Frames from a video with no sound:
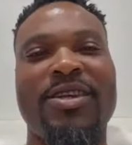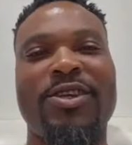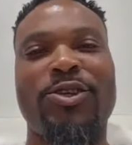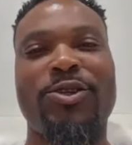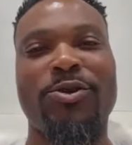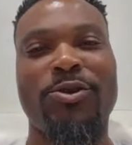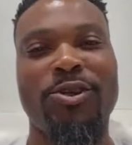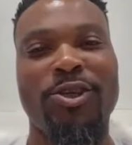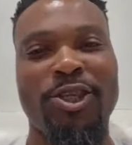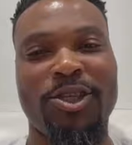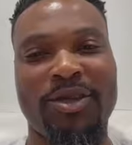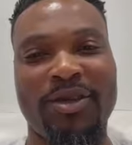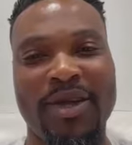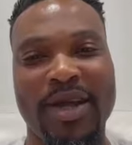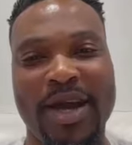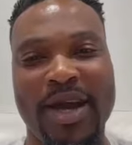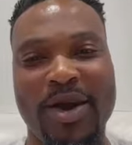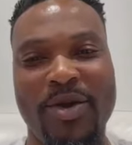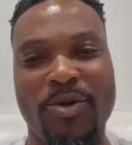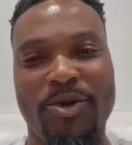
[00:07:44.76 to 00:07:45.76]
So just
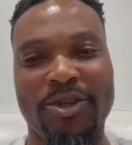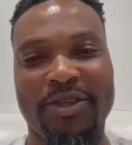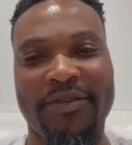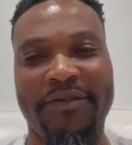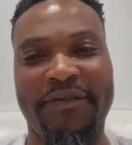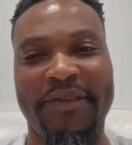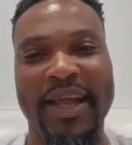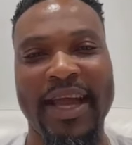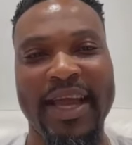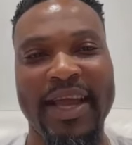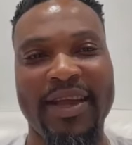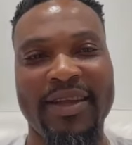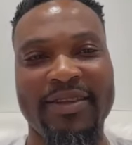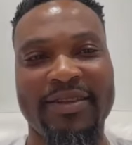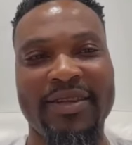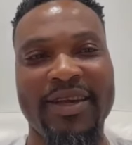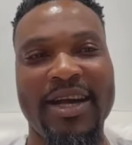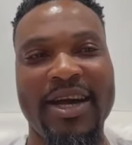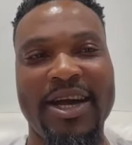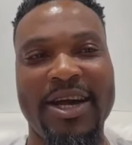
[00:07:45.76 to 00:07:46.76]
uh, watch the
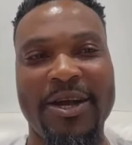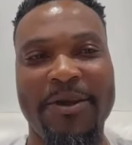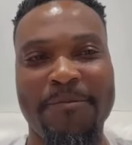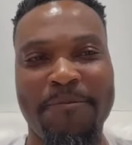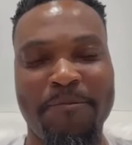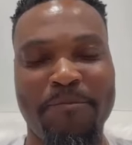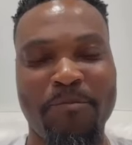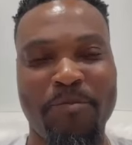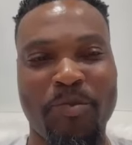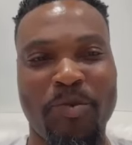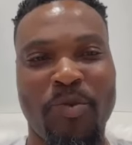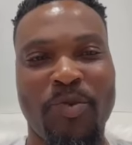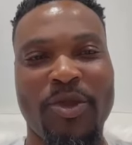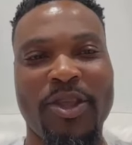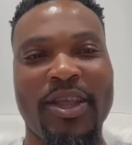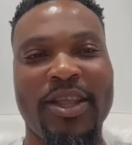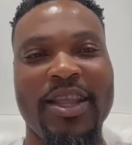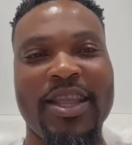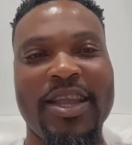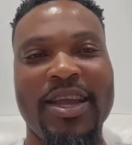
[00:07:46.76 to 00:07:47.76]
flyers. Um,
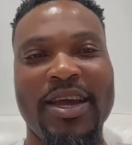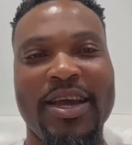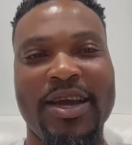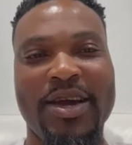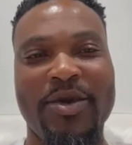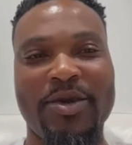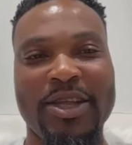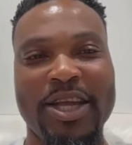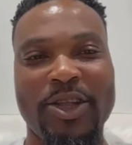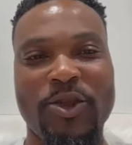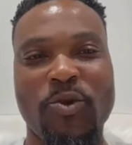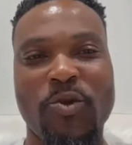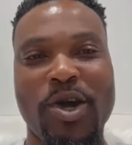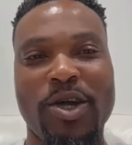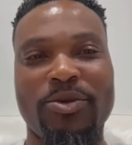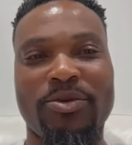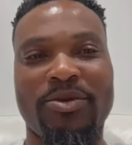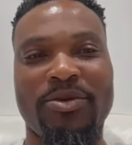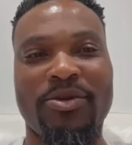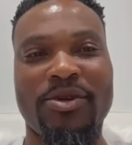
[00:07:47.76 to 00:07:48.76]
they are, they are the
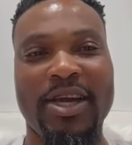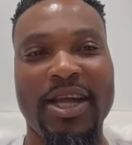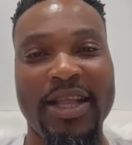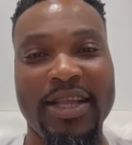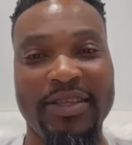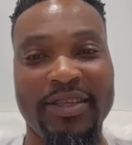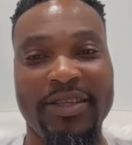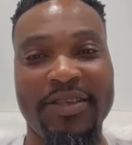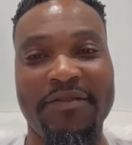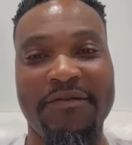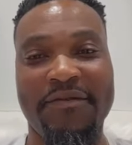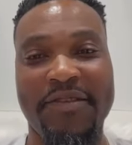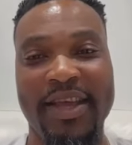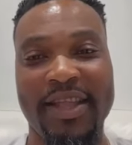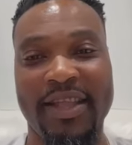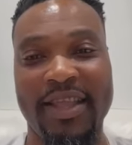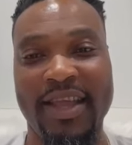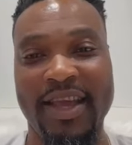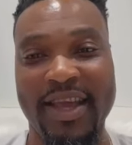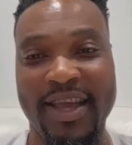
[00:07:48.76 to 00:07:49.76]
one organizing the
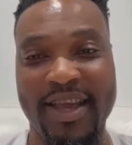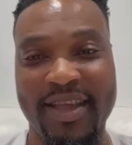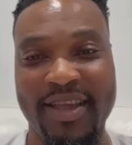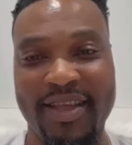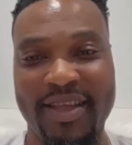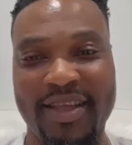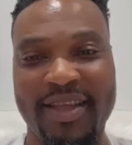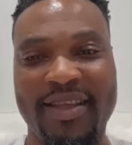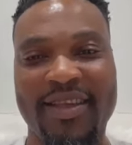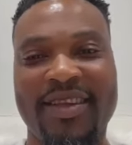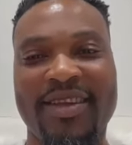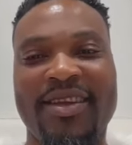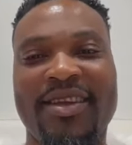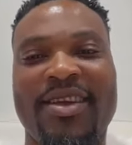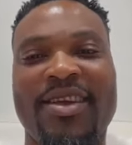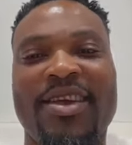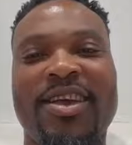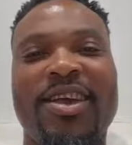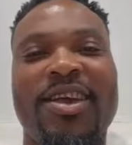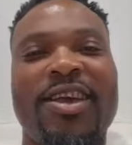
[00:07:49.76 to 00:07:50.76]
event there.
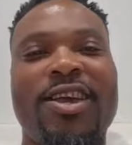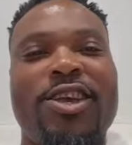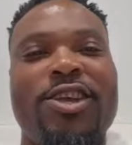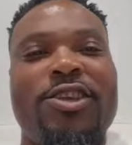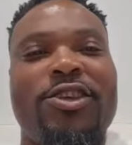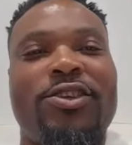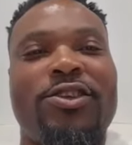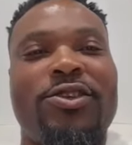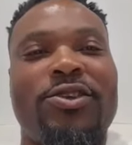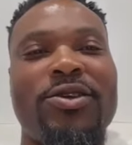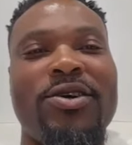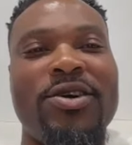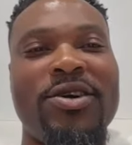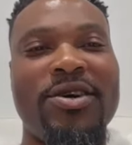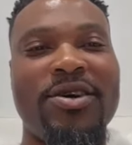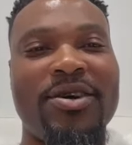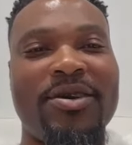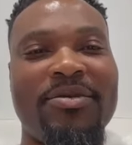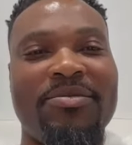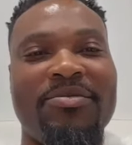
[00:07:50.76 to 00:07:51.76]

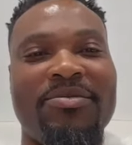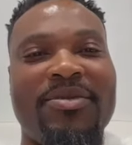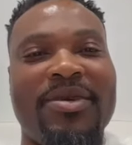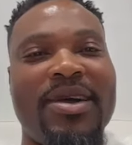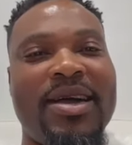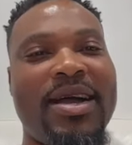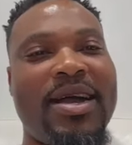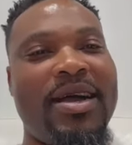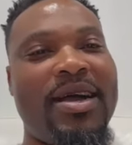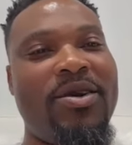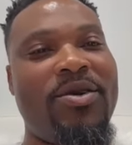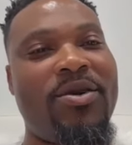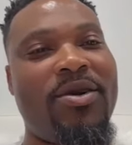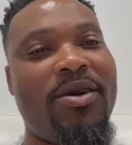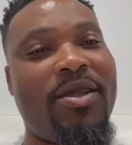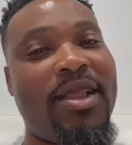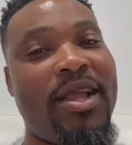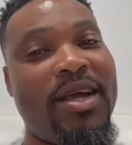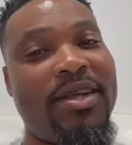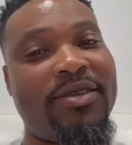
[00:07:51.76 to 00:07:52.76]
So
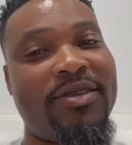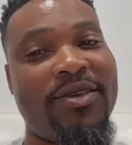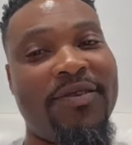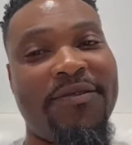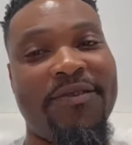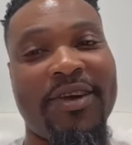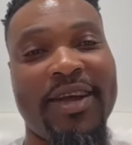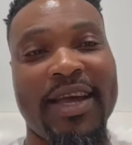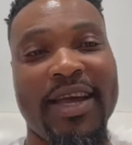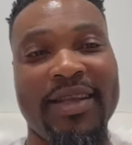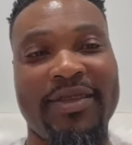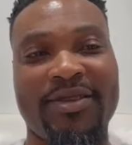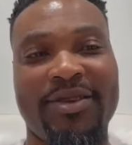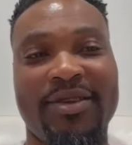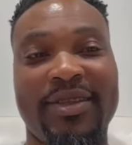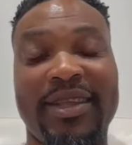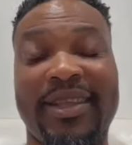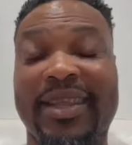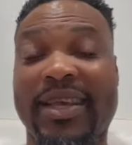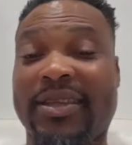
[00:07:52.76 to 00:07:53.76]
Holland, don't forget,
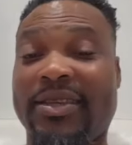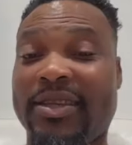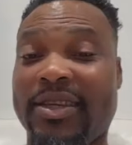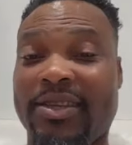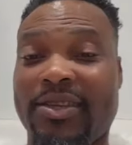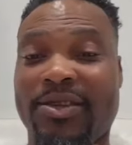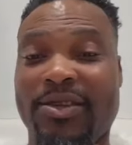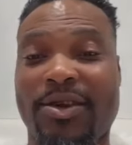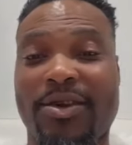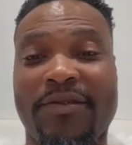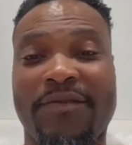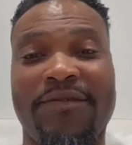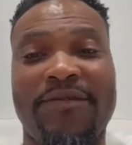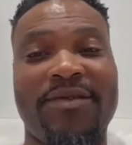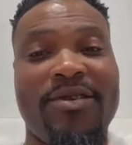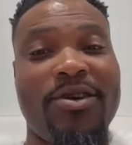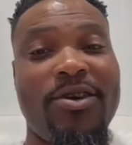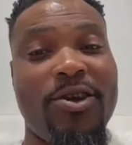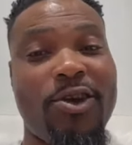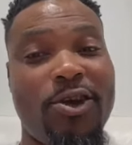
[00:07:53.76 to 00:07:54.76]
on the 13th of
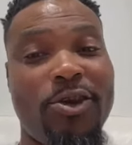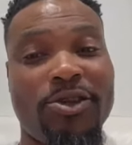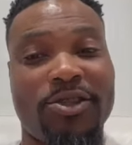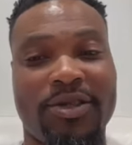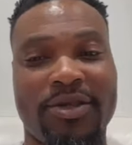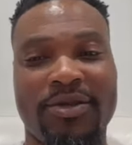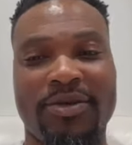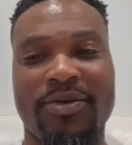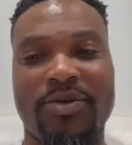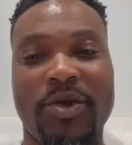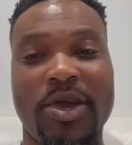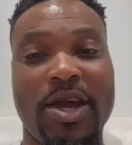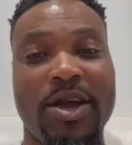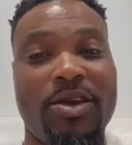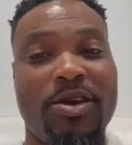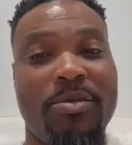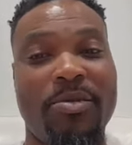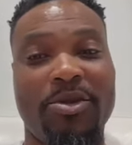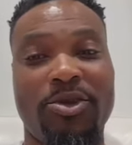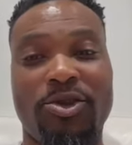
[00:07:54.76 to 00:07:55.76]
August, we are
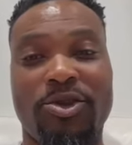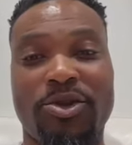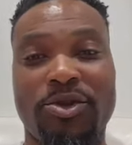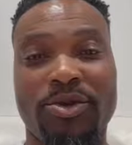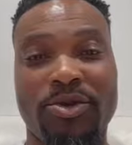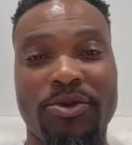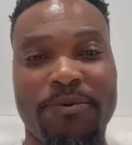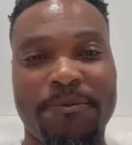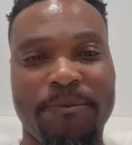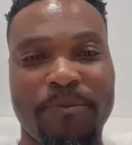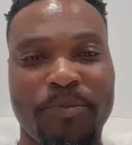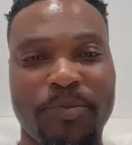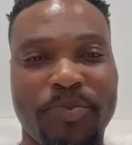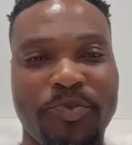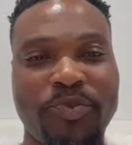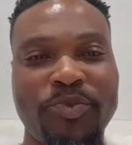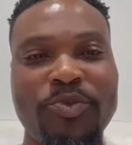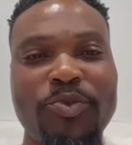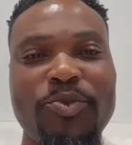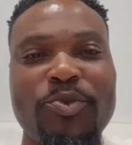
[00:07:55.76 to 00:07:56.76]
coming through.
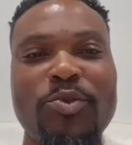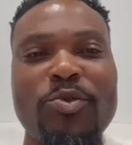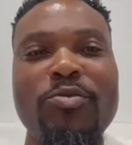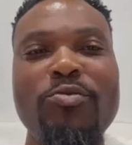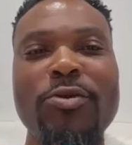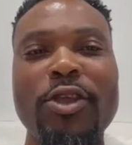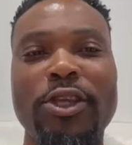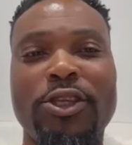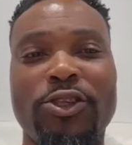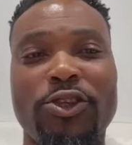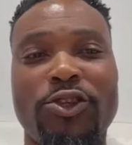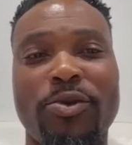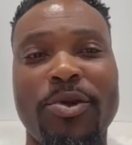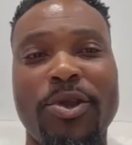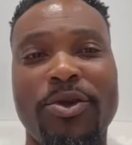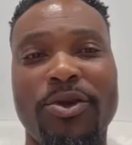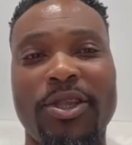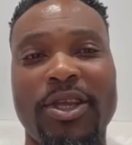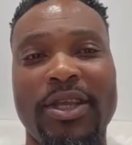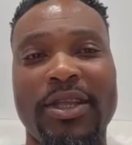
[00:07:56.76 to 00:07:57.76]
It's going to
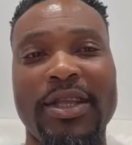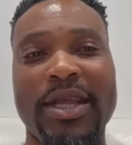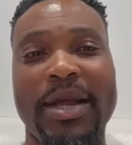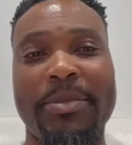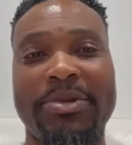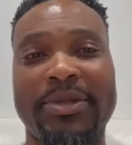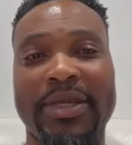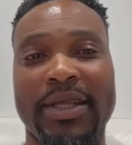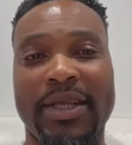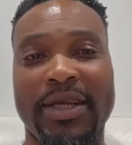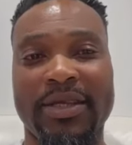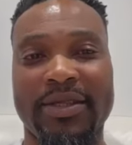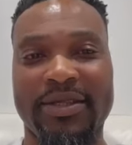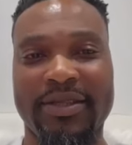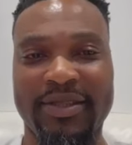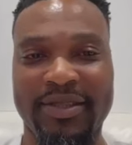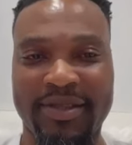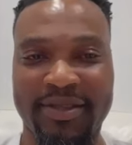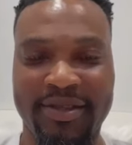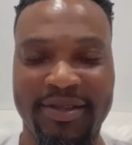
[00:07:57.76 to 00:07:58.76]
be holding in Amsterdam.